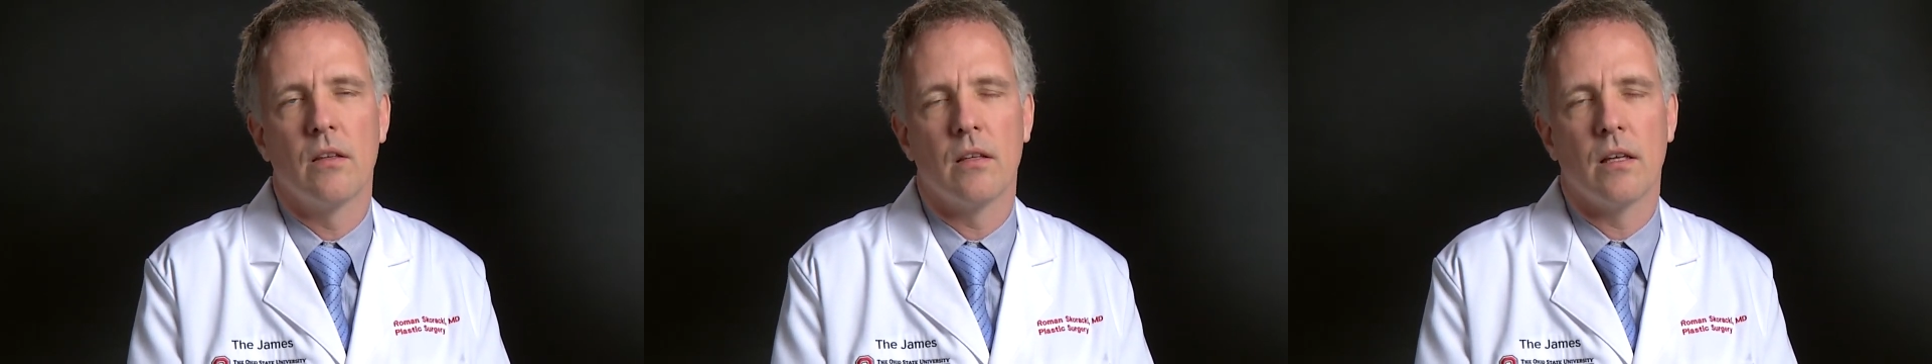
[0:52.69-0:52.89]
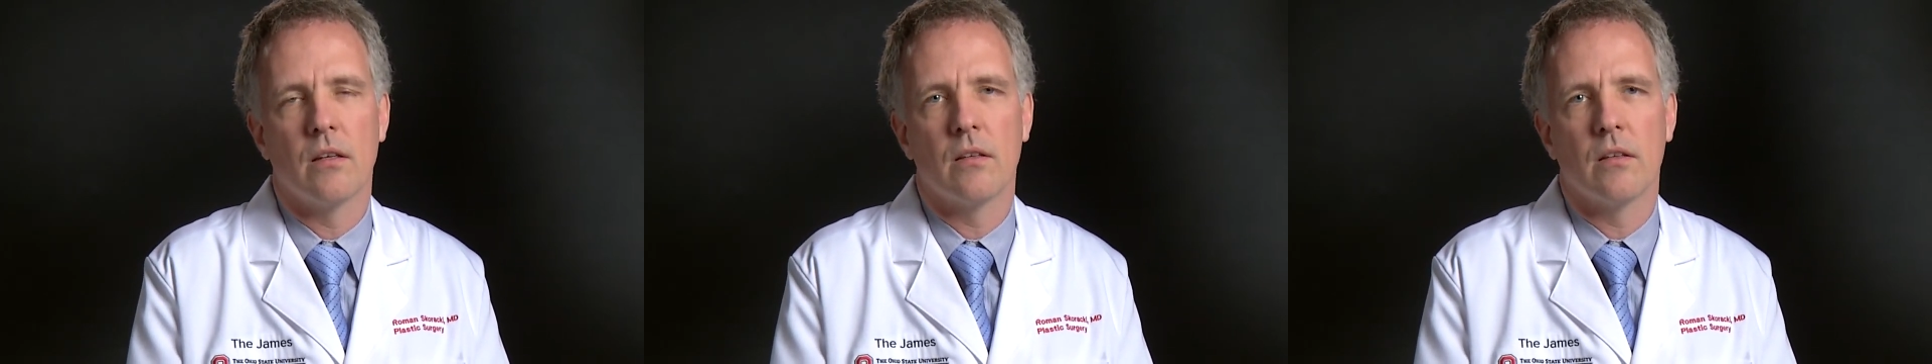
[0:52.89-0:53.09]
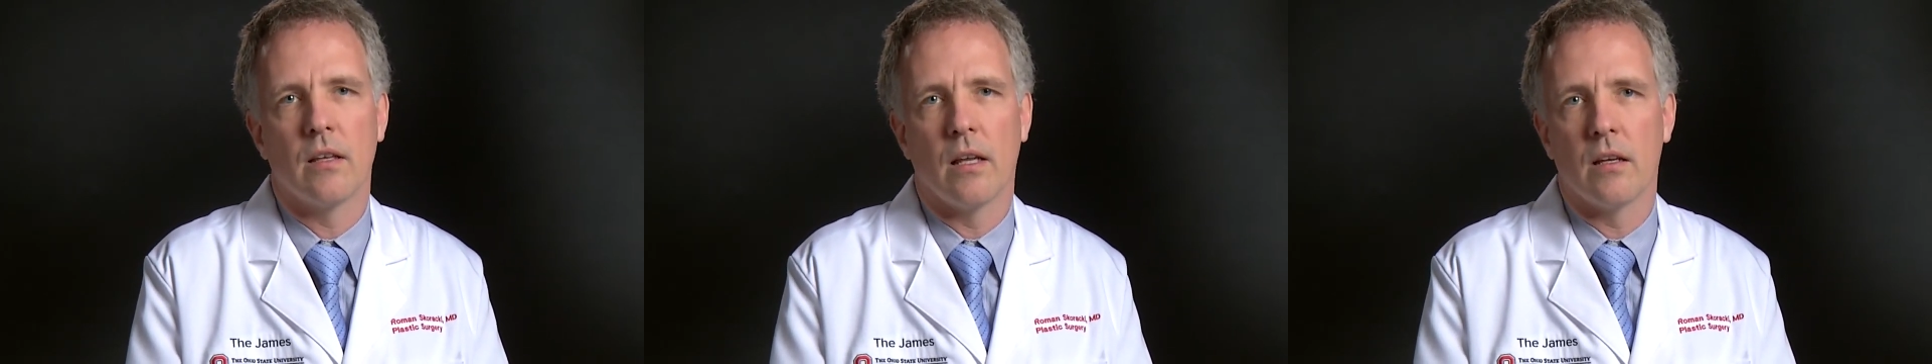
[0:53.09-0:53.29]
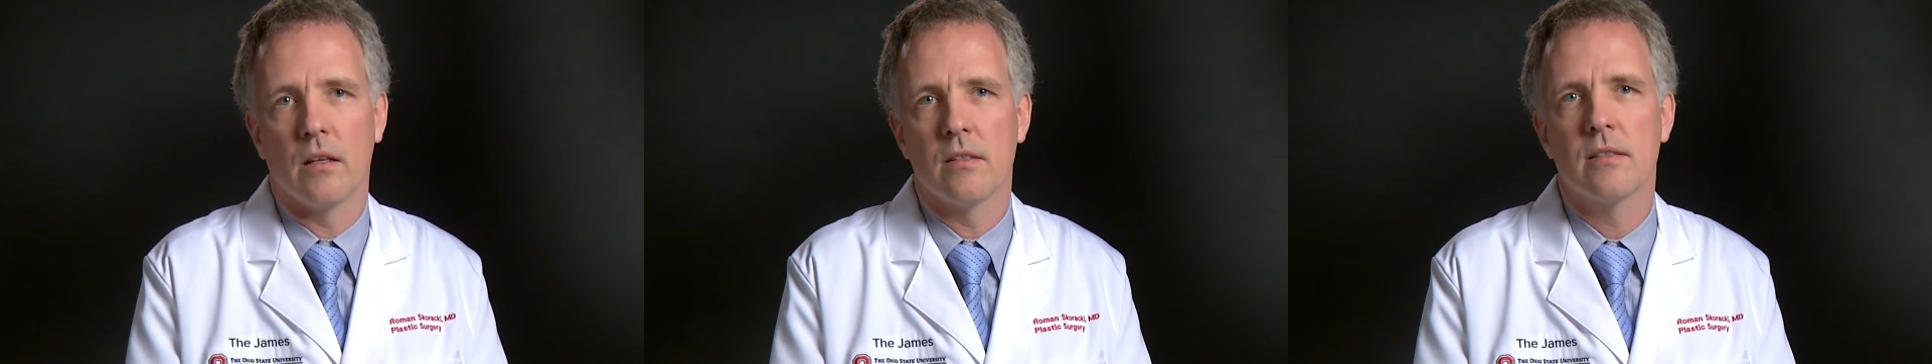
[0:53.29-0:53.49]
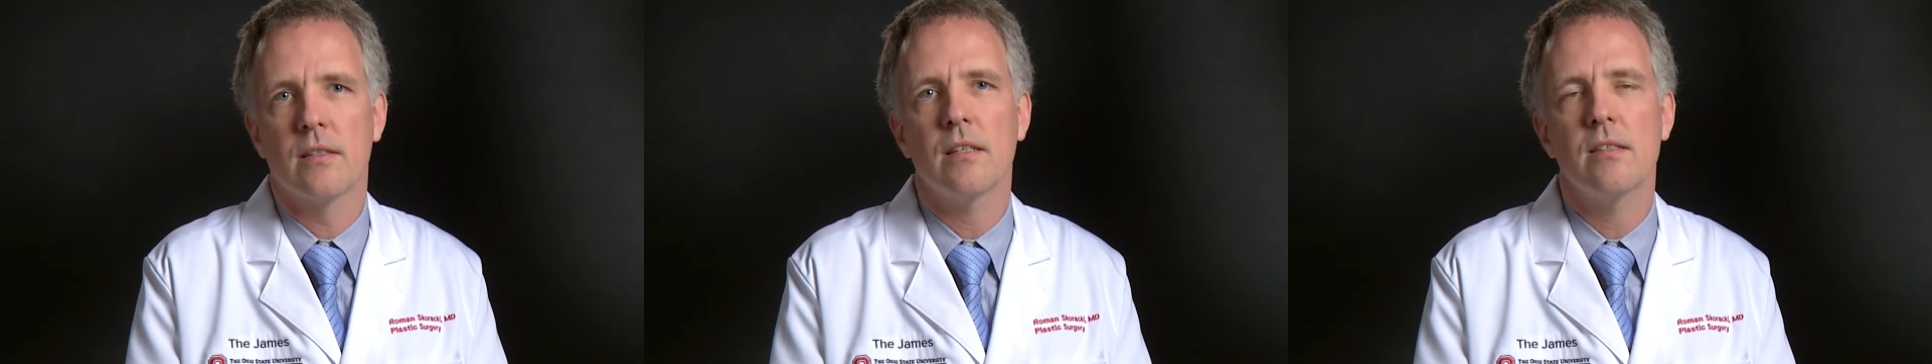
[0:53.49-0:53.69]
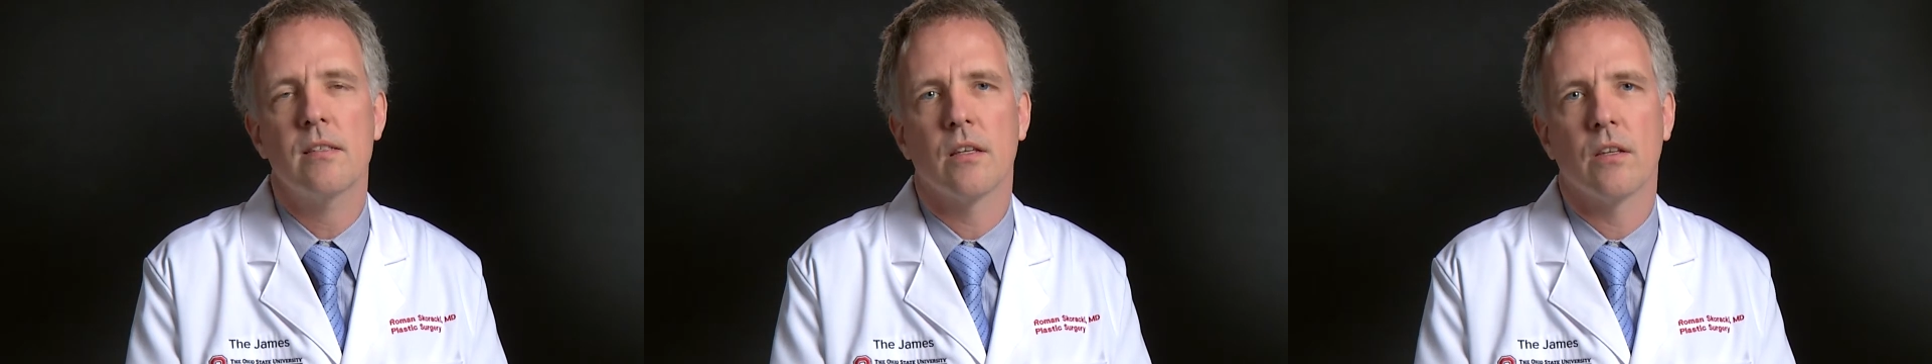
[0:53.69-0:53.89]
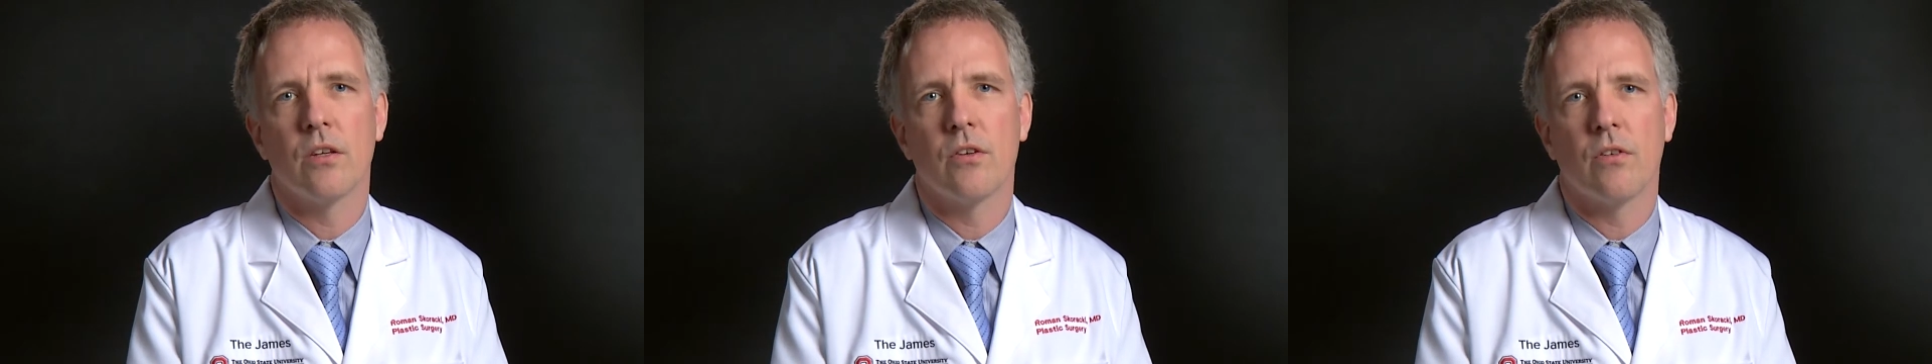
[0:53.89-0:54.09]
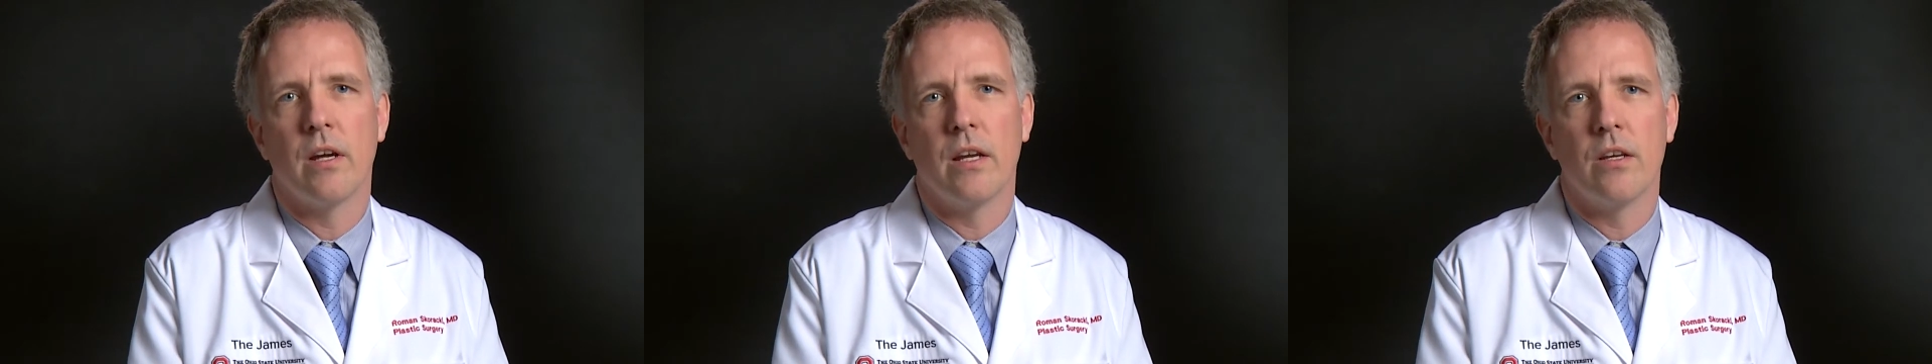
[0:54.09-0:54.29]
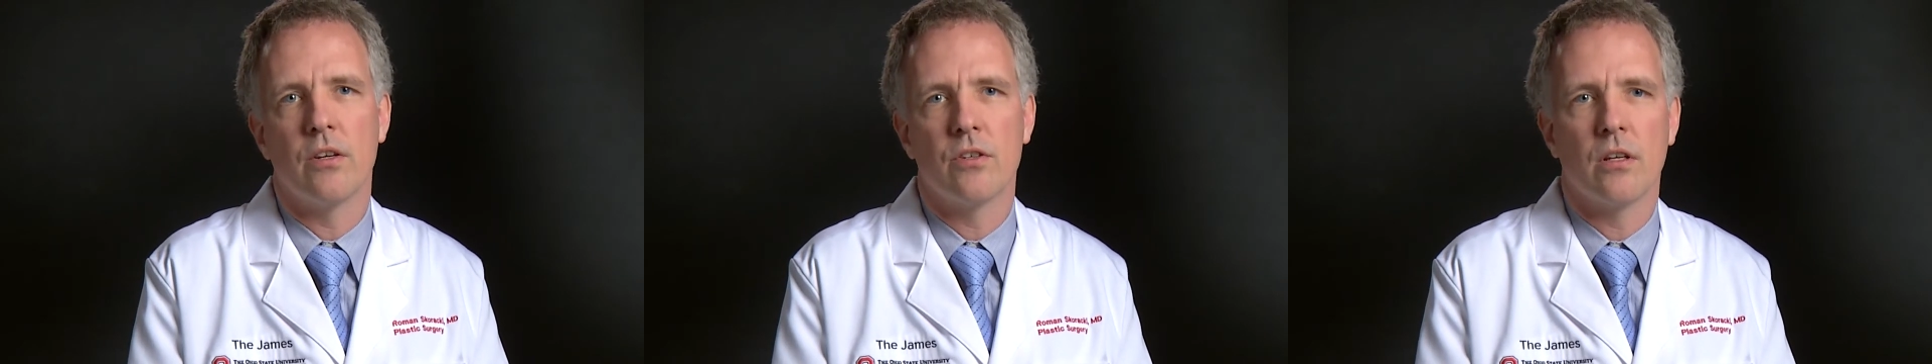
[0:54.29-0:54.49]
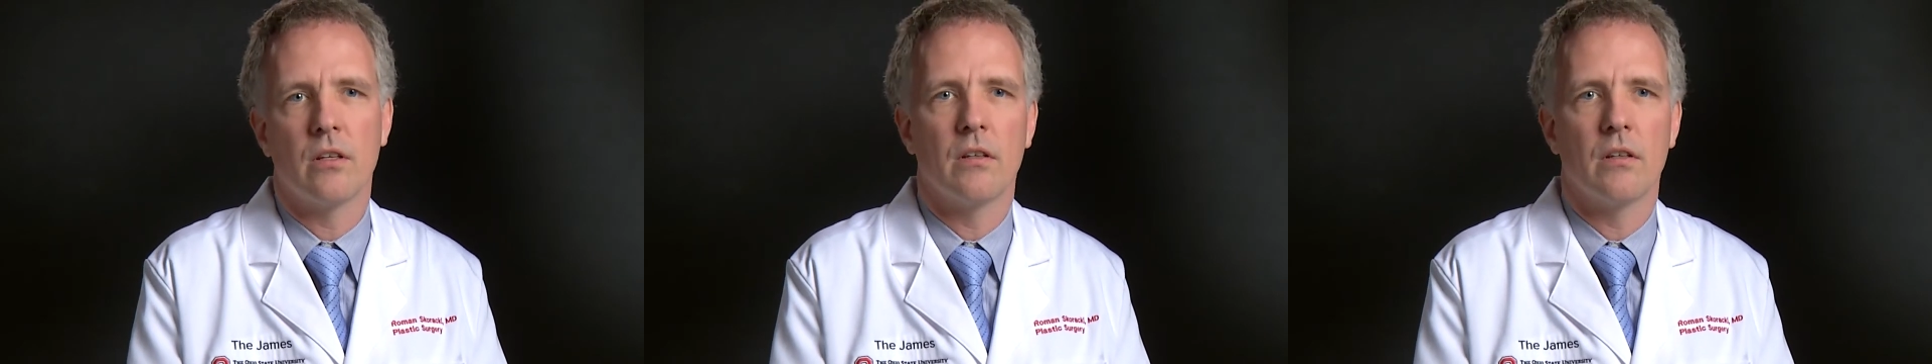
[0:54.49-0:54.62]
that assist in the drainage.